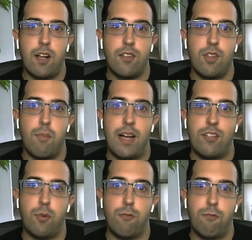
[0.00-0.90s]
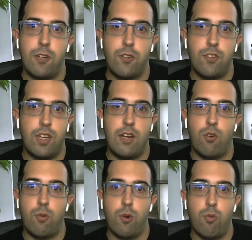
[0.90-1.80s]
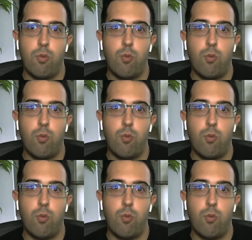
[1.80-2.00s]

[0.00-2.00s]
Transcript: customizable fields and over